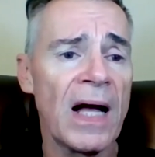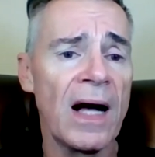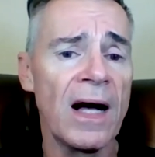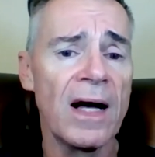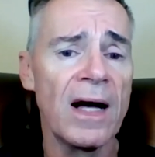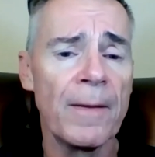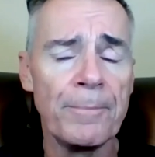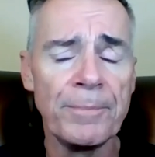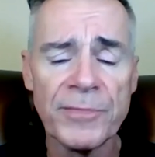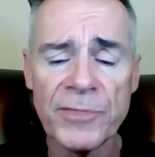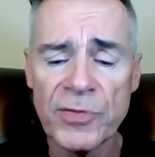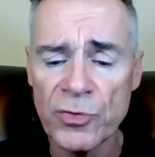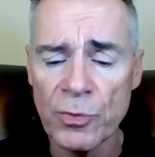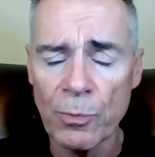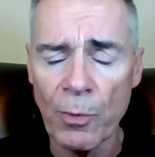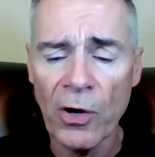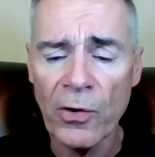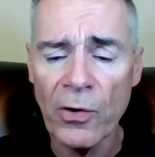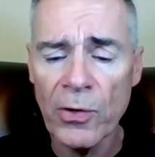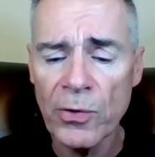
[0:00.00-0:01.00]
Um,
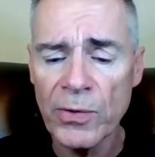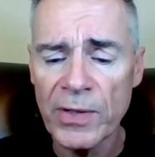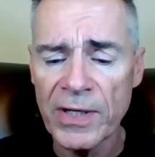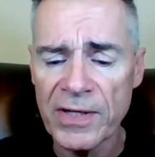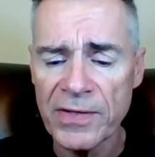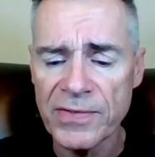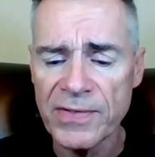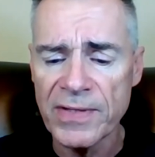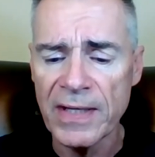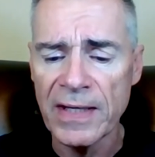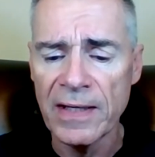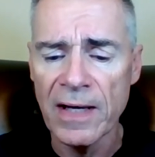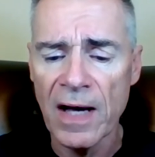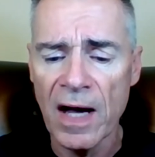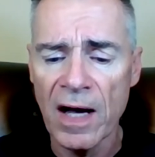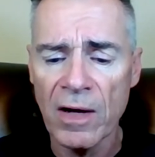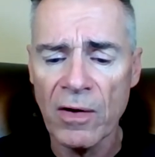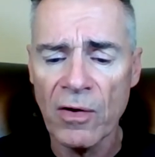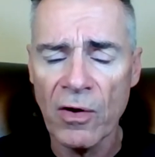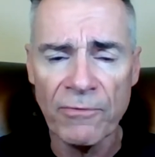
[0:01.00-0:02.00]
tomorrow is the
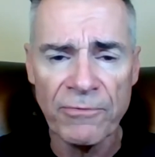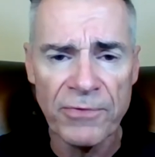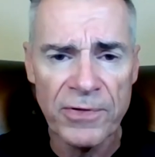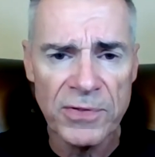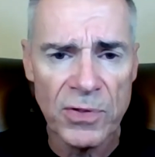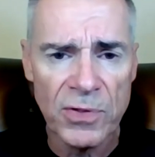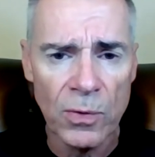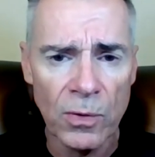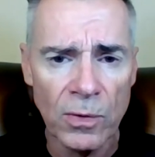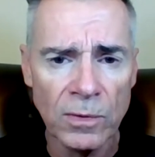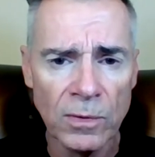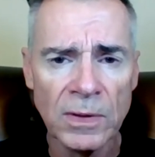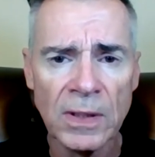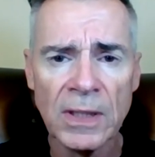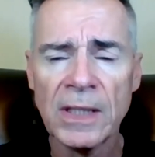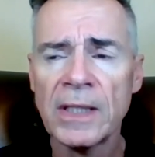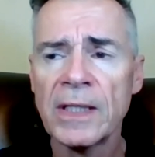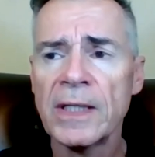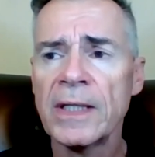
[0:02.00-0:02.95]
uh, conference call.